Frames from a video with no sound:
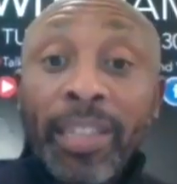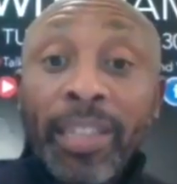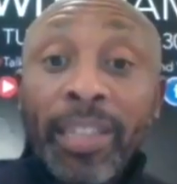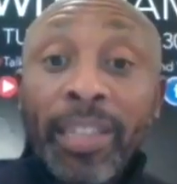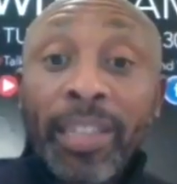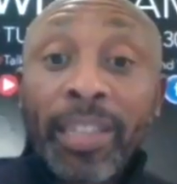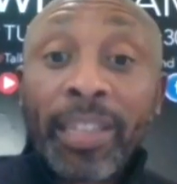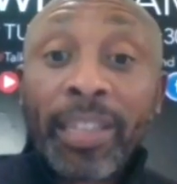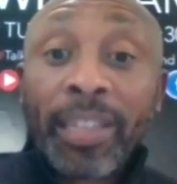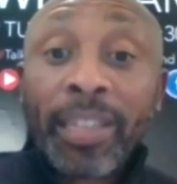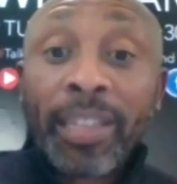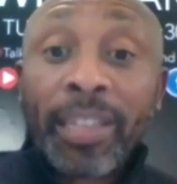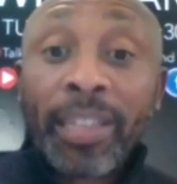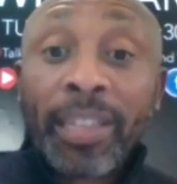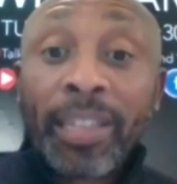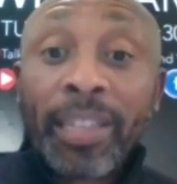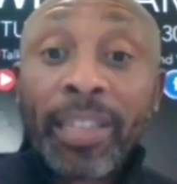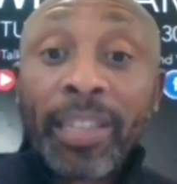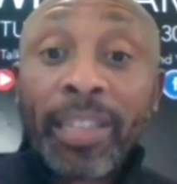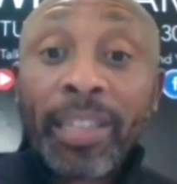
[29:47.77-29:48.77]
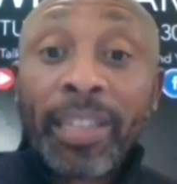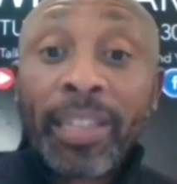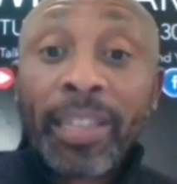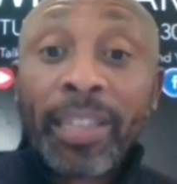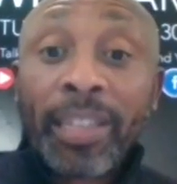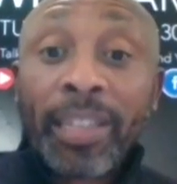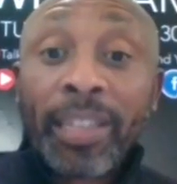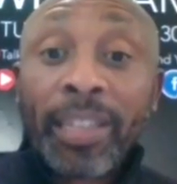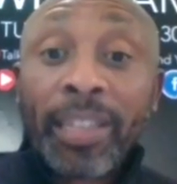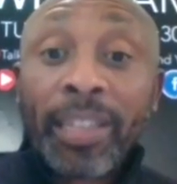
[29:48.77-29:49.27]
up
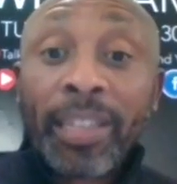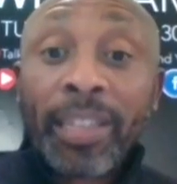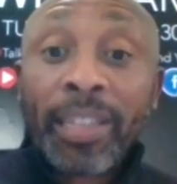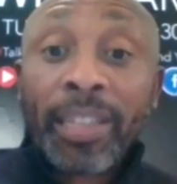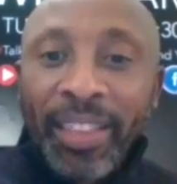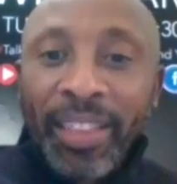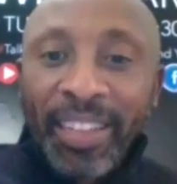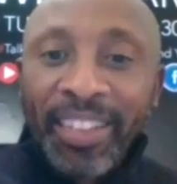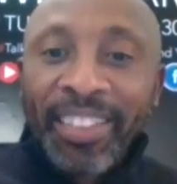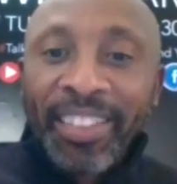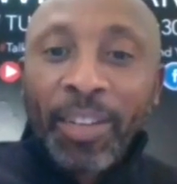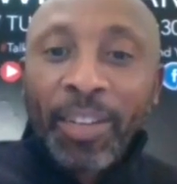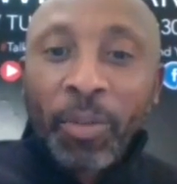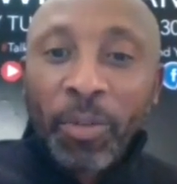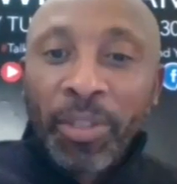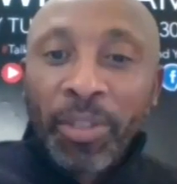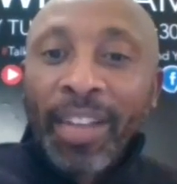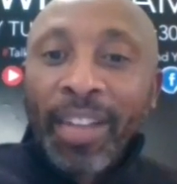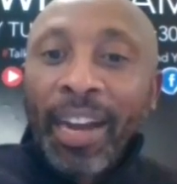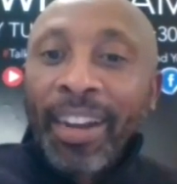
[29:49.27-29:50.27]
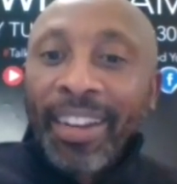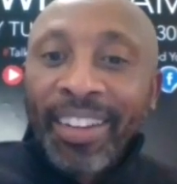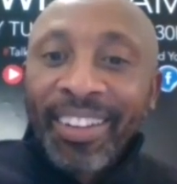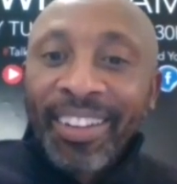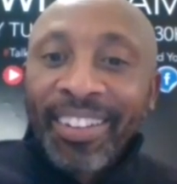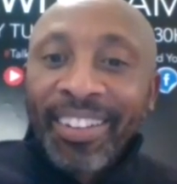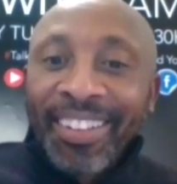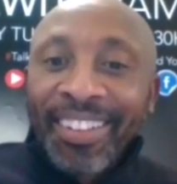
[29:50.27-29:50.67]
and we think it's a good style.